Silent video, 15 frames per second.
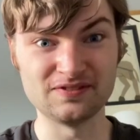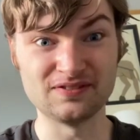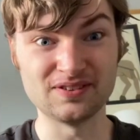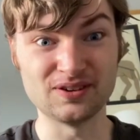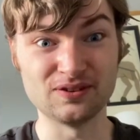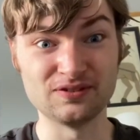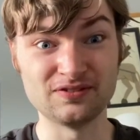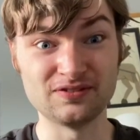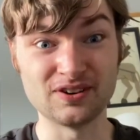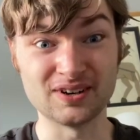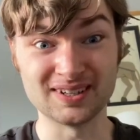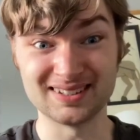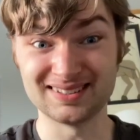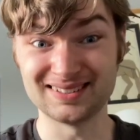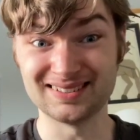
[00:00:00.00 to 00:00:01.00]
of
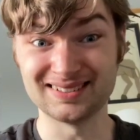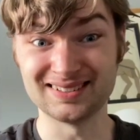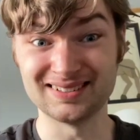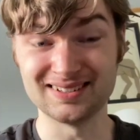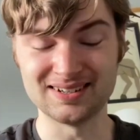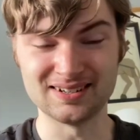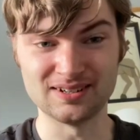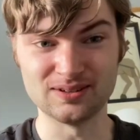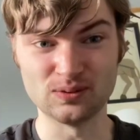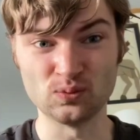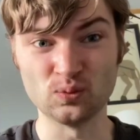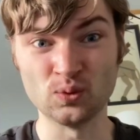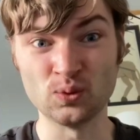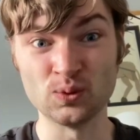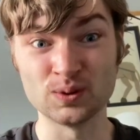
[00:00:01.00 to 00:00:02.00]
finding
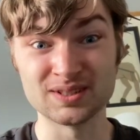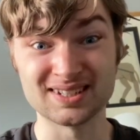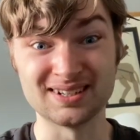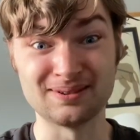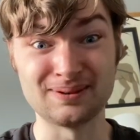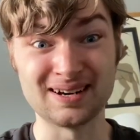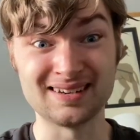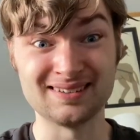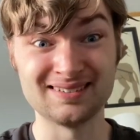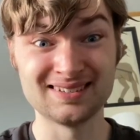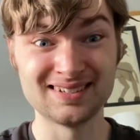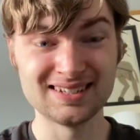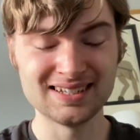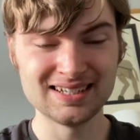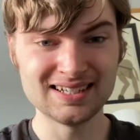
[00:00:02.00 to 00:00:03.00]
water,
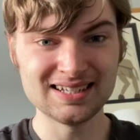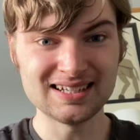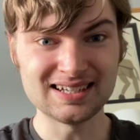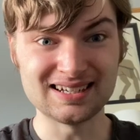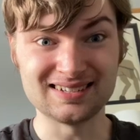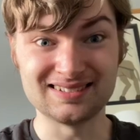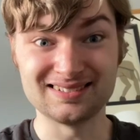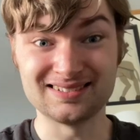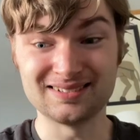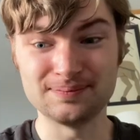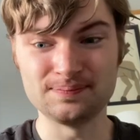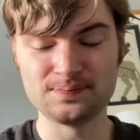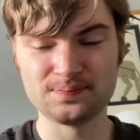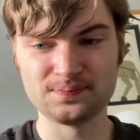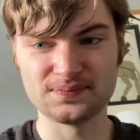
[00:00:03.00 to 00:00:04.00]
and uh,
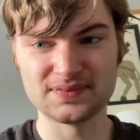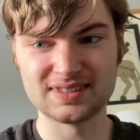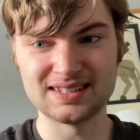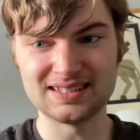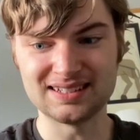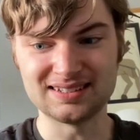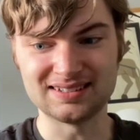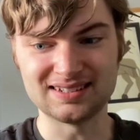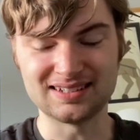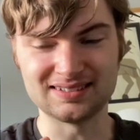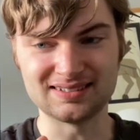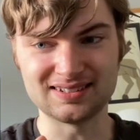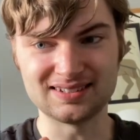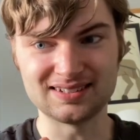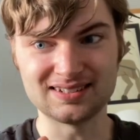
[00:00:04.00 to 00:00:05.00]

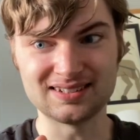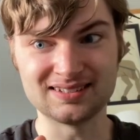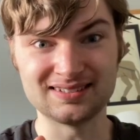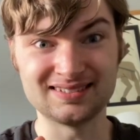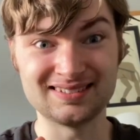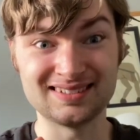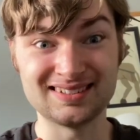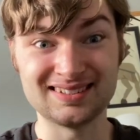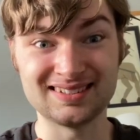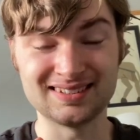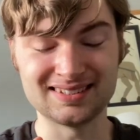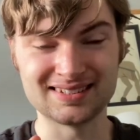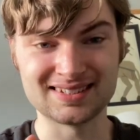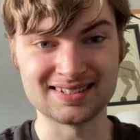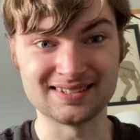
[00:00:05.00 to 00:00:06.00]
and
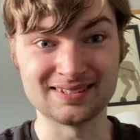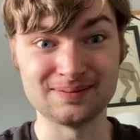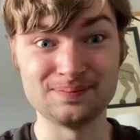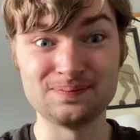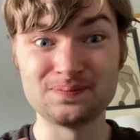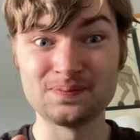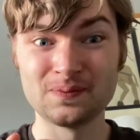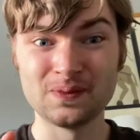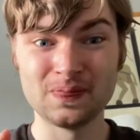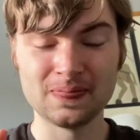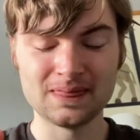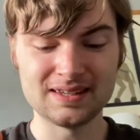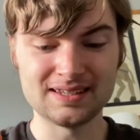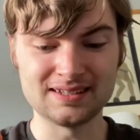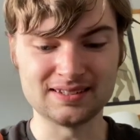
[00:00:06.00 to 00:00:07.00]
it's
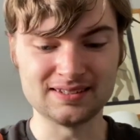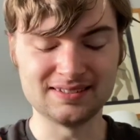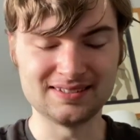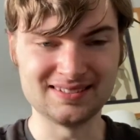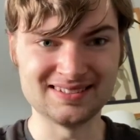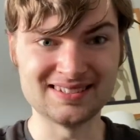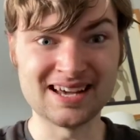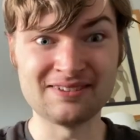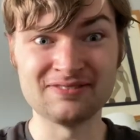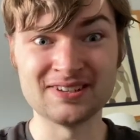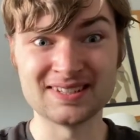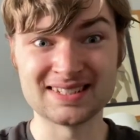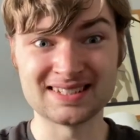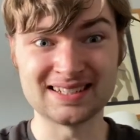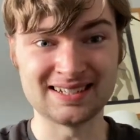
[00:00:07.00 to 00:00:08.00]

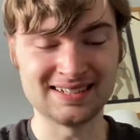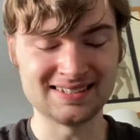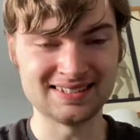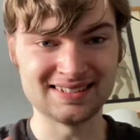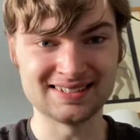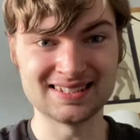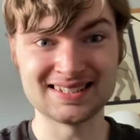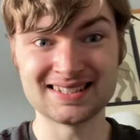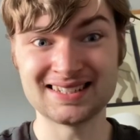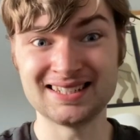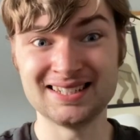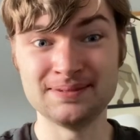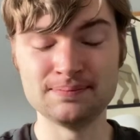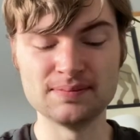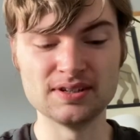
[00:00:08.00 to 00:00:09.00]
devastating to
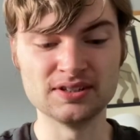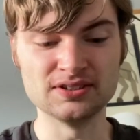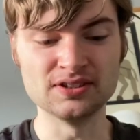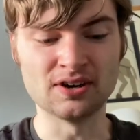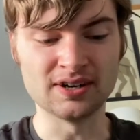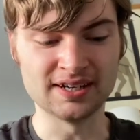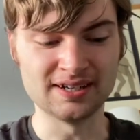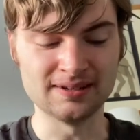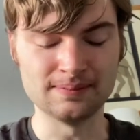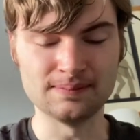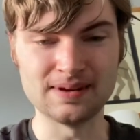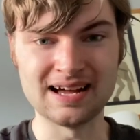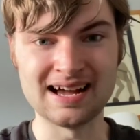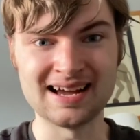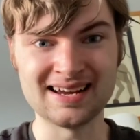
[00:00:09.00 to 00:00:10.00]
see Gaia
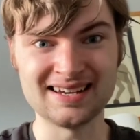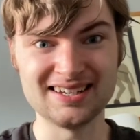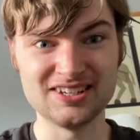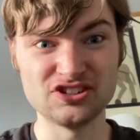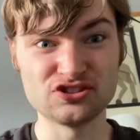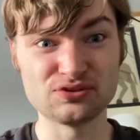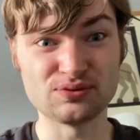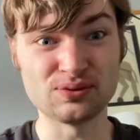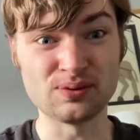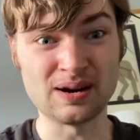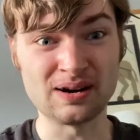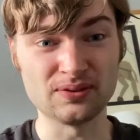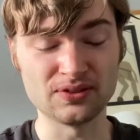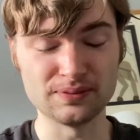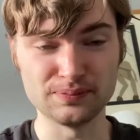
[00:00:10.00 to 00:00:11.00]
age
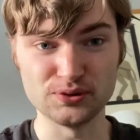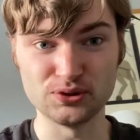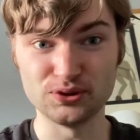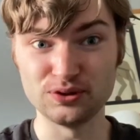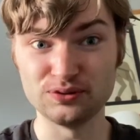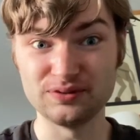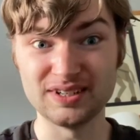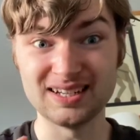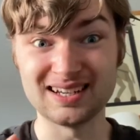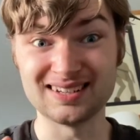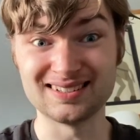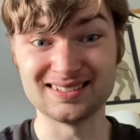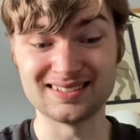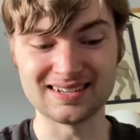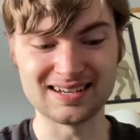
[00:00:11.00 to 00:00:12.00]
throughout the movie and